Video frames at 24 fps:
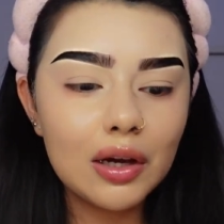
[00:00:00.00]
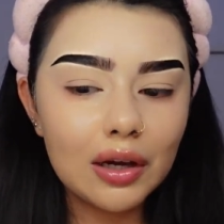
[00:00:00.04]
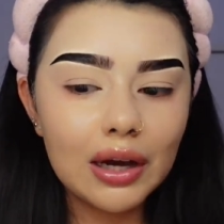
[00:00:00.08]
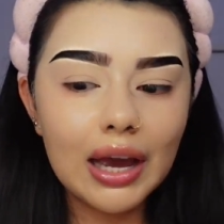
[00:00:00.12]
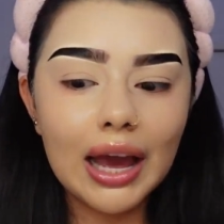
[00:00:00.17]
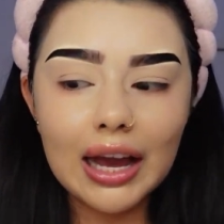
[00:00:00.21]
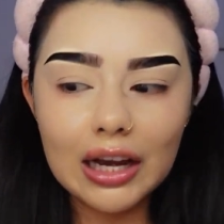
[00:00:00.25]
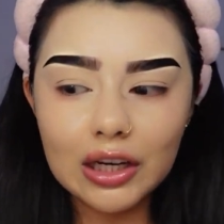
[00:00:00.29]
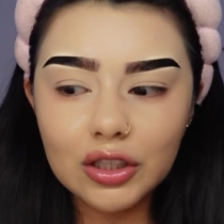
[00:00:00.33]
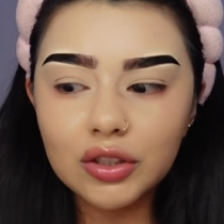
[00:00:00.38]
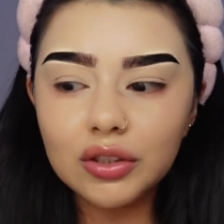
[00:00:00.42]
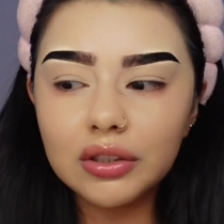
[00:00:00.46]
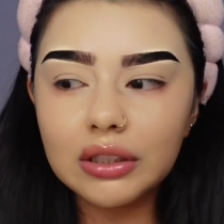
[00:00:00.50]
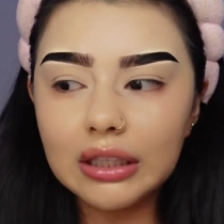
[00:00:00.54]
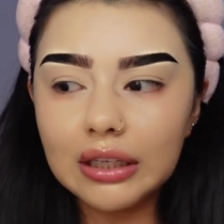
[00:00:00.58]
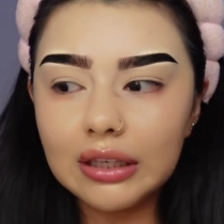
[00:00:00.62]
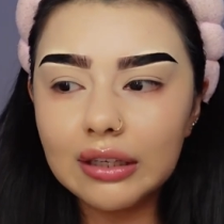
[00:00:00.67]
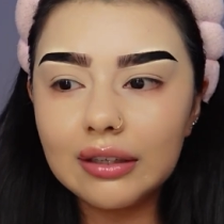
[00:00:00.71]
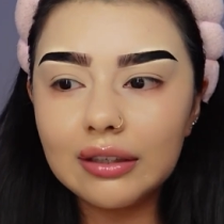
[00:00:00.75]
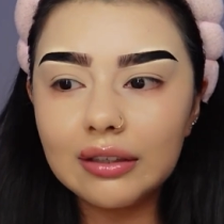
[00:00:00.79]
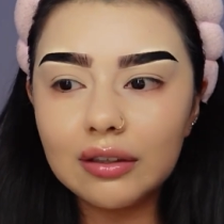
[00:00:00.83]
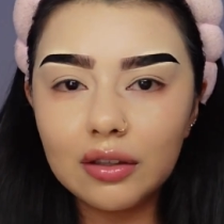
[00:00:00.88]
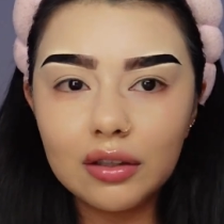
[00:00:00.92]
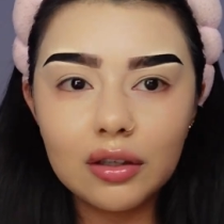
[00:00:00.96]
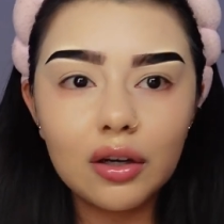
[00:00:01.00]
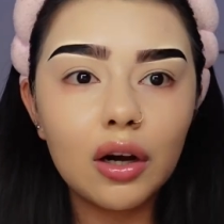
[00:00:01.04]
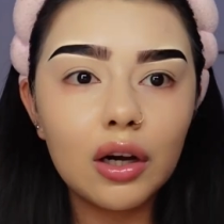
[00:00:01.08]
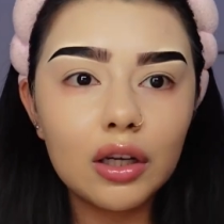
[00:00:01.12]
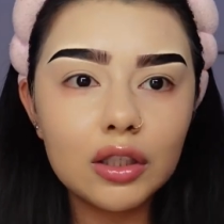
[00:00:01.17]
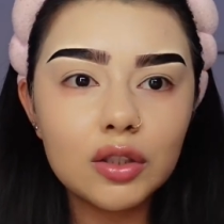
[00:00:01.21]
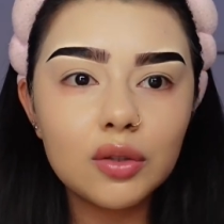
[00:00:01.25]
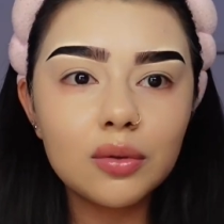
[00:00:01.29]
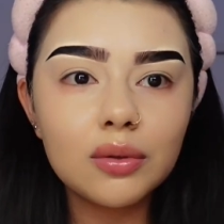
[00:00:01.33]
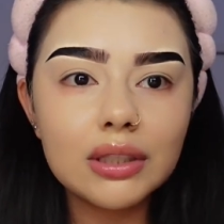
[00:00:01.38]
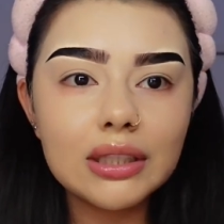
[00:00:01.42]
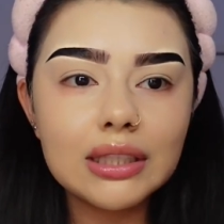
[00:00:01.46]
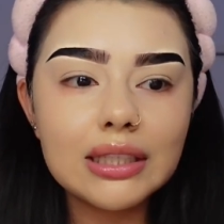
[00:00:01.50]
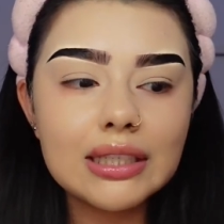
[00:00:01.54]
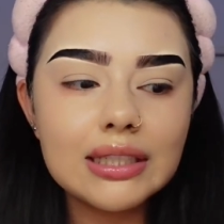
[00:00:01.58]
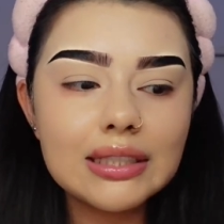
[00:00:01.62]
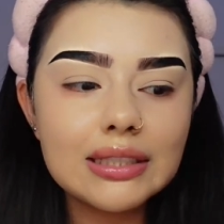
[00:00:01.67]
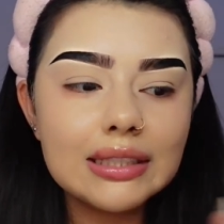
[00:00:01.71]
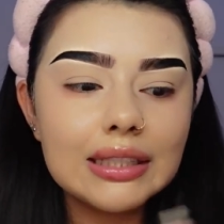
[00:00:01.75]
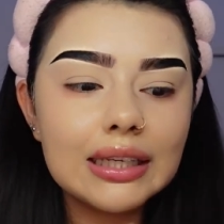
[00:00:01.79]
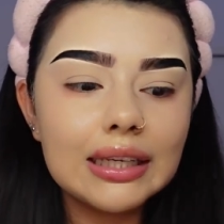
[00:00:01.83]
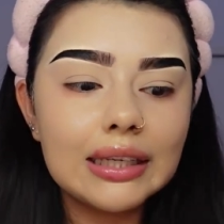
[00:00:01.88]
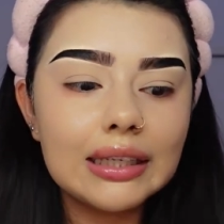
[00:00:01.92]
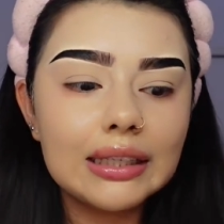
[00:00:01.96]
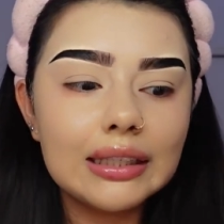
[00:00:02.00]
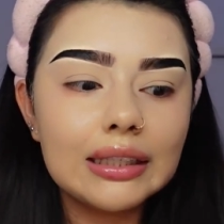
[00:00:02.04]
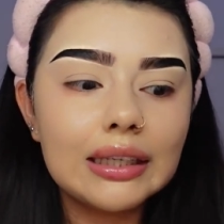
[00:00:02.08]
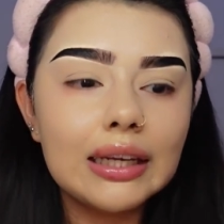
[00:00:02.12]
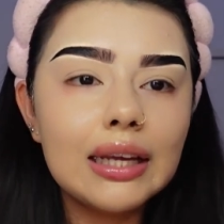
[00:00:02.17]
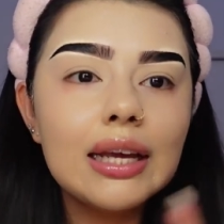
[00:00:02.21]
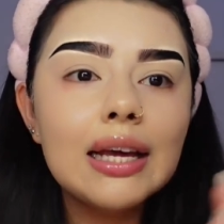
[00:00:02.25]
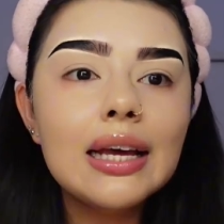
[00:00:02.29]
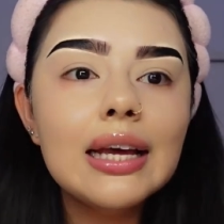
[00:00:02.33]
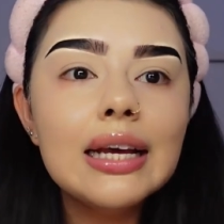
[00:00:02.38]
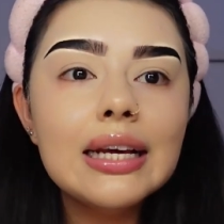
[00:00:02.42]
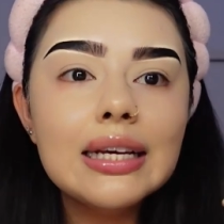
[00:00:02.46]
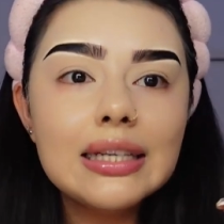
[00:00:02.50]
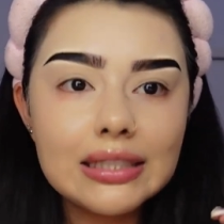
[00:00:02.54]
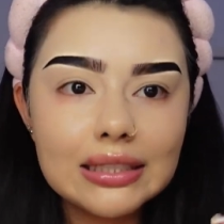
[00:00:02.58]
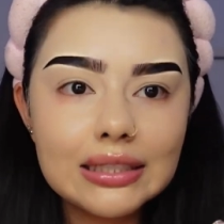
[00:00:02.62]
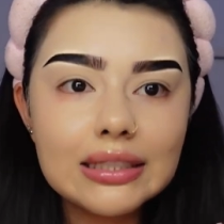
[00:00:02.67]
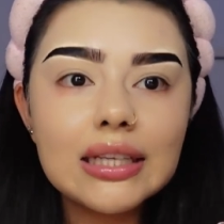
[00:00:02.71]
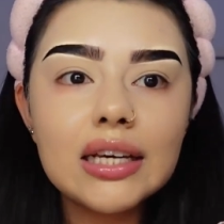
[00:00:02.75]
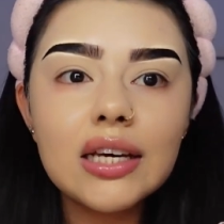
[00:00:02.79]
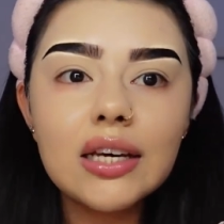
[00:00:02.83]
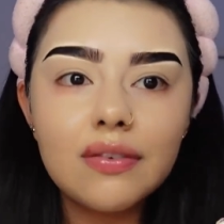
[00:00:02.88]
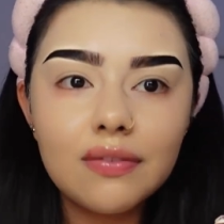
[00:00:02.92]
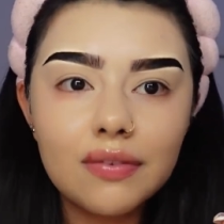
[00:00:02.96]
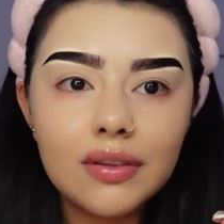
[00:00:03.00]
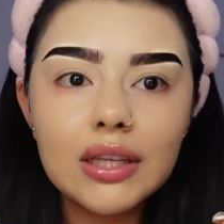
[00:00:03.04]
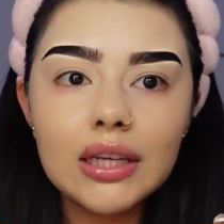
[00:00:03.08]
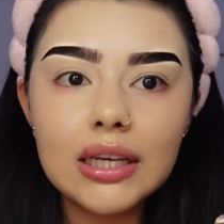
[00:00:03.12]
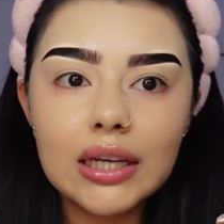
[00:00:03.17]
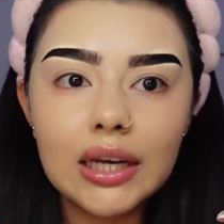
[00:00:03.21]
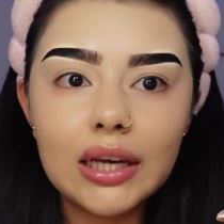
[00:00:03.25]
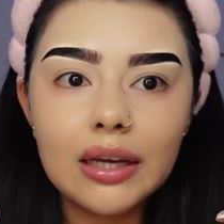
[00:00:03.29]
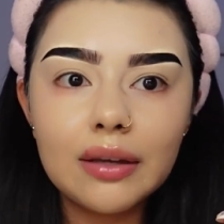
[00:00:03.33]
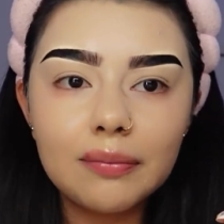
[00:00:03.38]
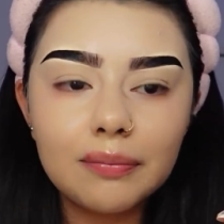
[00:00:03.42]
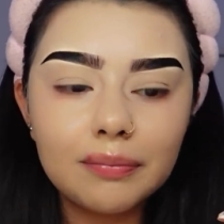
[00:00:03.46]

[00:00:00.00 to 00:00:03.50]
actually contour this and save the day.